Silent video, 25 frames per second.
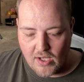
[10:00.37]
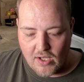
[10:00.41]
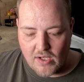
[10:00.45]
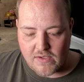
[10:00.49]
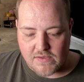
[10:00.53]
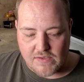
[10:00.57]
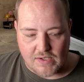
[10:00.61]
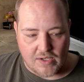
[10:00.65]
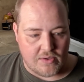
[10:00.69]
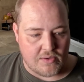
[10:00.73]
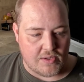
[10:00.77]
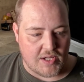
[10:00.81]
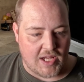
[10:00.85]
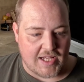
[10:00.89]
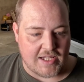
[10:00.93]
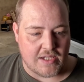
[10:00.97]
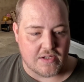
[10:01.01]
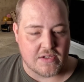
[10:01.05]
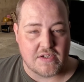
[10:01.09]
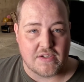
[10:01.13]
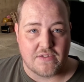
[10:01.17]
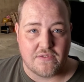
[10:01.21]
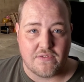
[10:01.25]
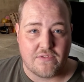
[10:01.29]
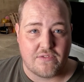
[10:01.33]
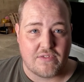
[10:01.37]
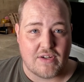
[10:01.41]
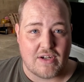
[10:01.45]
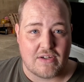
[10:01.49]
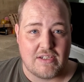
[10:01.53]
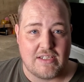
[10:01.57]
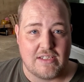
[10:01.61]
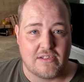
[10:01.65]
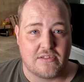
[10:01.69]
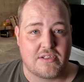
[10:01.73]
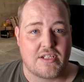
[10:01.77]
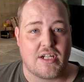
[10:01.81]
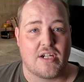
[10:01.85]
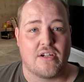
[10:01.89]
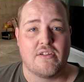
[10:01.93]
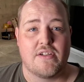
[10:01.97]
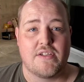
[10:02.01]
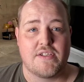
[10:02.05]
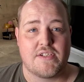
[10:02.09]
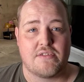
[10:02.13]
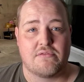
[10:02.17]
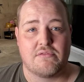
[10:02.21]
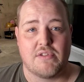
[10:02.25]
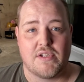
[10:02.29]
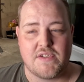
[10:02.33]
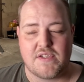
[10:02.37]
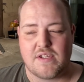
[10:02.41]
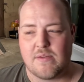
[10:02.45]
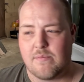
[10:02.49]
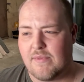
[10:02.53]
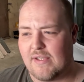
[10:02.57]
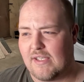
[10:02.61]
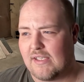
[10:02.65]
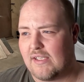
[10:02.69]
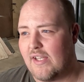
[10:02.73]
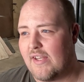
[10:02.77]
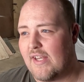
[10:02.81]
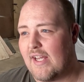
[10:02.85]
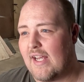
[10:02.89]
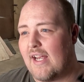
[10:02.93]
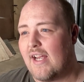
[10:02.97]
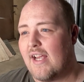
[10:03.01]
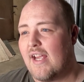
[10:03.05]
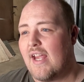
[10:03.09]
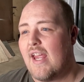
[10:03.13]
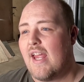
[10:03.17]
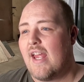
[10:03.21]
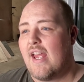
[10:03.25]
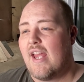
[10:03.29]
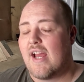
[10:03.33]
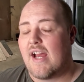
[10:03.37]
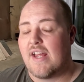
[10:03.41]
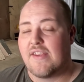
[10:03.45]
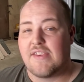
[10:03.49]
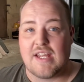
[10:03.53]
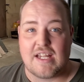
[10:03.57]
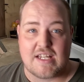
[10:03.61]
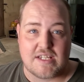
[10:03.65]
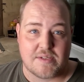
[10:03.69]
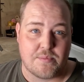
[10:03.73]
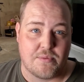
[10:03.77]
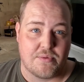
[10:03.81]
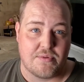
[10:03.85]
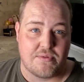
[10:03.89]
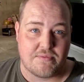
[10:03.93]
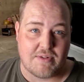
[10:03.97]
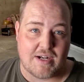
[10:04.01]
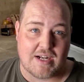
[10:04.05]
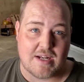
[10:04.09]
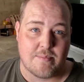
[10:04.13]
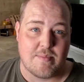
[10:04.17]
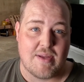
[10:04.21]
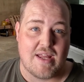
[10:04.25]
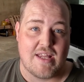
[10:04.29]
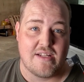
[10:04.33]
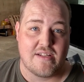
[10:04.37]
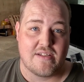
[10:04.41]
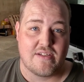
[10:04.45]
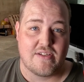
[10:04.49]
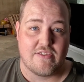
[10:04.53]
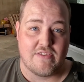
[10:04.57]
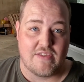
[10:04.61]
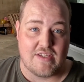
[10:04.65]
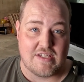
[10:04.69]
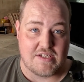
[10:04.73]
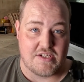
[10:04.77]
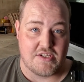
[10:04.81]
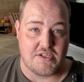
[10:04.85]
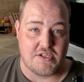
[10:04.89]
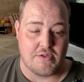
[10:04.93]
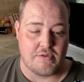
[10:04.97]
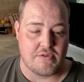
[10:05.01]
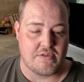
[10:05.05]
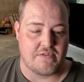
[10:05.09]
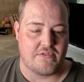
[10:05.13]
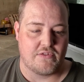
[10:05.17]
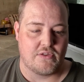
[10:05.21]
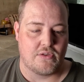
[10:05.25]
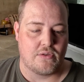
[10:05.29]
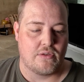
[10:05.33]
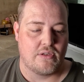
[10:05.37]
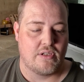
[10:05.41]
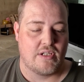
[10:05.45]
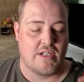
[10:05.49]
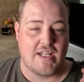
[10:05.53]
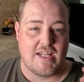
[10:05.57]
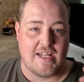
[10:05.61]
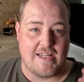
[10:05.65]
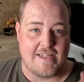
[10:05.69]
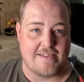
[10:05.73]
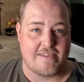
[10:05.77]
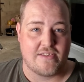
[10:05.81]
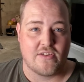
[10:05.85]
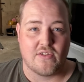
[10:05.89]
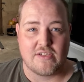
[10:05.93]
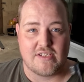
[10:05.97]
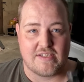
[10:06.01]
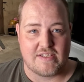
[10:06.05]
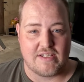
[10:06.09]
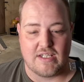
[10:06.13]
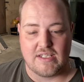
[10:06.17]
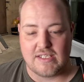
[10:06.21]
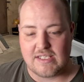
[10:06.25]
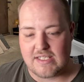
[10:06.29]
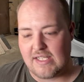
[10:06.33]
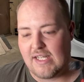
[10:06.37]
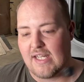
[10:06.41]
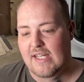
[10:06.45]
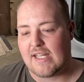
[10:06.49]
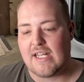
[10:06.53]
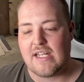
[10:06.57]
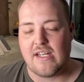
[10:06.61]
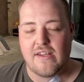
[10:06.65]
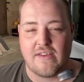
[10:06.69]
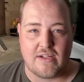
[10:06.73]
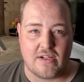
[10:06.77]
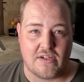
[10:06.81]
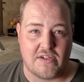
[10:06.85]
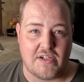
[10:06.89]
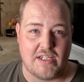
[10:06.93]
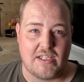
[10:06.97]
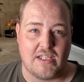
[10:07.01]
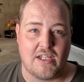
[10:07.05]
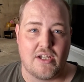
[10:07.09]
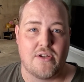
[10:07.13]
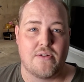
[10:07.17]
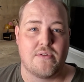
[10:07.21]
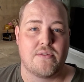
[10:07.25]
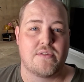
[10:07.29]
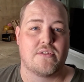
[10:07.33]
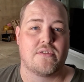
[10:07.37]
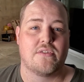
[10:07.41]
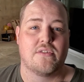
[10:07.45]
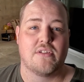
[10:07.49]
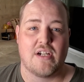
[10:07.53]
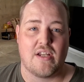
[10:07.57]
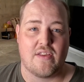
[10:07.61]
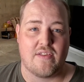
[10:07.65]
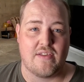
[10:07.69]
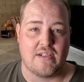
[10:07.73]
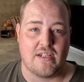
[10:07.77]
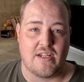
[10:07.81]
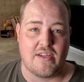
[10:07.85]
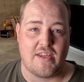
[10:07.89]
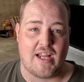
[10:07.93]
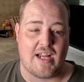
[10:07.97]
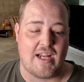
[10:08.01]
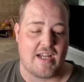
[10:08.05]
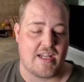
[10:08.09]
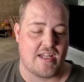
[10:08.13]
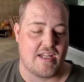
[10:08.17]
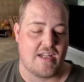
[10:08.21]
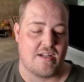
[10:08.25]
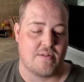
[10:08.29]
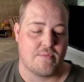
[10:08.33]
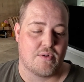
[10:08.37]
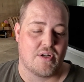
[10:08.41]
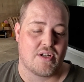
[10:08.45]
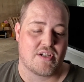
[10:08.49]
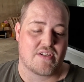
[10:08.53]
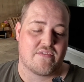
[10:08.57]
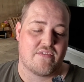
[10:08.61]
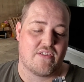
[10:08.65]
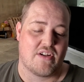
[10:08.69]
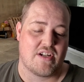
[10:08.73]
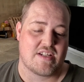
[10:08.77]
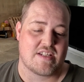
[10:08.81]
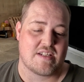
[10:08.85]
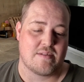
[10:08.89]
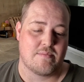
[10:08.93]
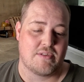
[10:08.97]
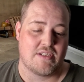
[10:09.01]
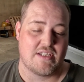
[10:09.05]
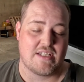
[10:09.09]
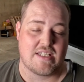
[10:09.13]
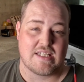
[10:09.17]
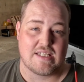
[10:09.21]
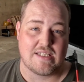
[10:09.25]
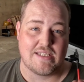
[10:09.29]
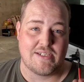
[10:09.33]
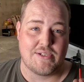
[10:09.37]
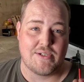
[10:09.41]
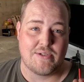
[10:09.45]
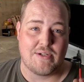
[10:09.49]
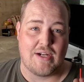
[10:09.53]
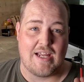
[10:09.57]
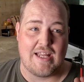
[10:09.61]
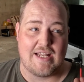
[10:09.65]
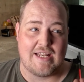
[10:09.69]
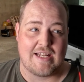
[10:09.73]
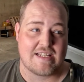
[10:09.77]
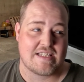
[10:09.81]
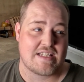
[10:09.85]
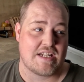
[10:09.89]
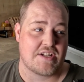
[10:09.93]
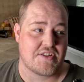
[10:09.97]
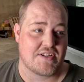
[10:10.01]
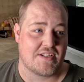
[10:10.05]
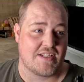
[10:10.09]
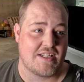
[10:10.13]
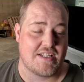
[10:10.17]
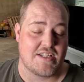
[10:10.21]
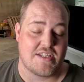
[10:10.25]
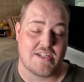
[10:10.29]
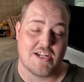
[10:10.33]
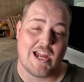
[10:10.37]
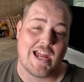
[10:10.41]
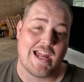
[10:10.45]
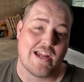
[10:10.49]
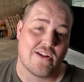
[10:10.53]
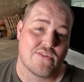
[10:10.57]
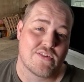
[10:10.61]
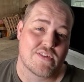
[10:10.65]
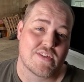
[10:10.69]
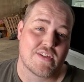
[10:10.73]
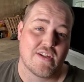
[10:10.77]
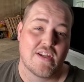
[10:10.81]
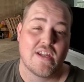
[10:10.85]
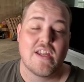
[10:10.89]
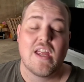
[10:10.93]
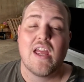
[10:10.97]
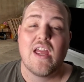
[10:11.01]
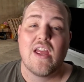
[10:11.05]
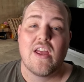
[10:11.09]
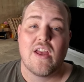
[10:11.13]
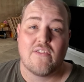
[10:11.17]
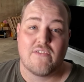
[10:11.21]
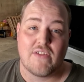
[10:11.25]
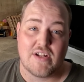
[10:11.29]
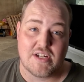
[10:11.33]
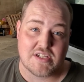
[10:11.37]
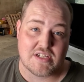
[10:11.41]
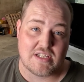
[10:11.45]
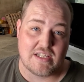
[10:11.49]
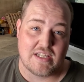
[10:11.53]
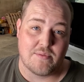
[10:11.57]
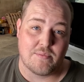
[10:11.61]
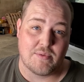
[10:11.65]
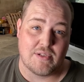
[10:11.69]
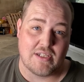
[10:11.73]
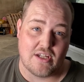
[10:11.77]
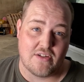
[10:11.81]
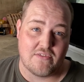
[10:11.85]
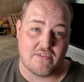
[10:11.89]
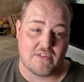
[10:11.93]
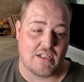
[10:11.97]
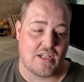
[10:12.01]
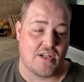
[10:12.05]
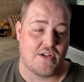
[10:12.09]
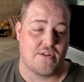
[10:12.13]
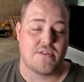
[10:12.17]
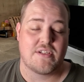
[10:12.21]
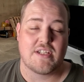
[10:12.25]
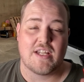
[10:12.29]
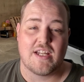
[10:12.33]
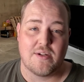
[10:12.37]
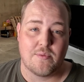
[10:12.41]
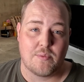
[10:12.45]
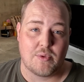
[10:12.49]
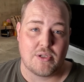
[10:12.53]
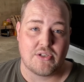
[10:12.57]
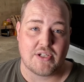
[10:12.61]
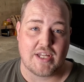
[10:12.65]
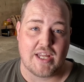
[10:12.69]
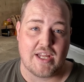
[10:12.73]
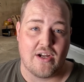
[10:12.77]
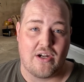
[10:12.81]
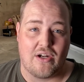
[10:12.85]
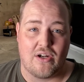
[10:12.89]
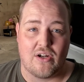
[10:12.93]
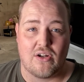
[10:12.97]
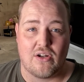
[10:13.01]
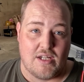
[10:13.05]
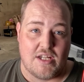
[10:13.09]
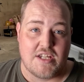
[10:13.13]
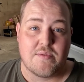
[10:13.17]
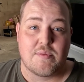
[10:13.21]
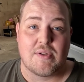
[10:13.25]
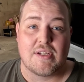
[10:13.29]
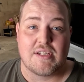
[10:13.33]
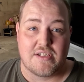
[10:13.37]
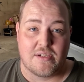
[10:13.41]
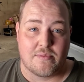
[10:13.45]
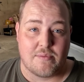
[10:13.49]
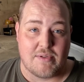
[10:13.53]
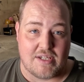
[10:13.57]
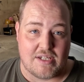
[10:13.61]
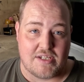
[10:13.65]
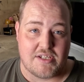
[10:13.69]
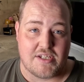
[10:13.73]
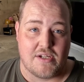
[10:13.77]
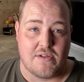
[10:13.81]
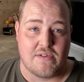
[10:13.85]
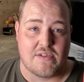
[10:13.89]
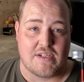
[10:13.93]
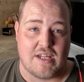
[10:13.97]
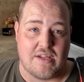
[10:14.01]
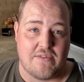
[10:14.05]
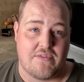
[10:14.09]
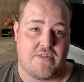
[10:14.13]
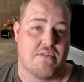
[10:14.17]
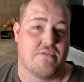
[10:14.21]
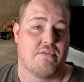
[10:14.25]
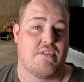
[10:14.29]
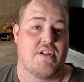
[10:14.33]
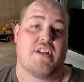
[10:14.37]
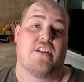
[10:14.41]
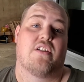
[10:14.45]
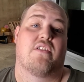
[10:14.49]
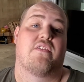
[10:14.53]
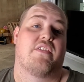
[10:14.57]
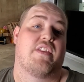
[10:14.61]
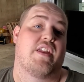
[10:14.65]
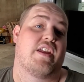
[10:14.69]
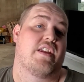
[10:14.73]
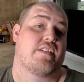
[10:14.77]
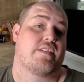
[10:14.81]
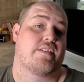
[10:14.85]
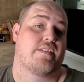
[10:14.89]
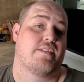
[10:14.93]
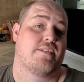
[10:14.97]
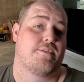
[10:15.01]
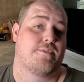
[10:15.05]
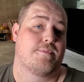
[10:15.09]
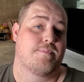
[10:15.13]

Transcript: So it uses very little current to run something like that, and that's what we recommend this is used for. It is not designed to take anything high load or anything like that. It works very similarly to an extension lead in your house. Eventually it will overload, it will get hot, and you will end up with issues if you're running off this.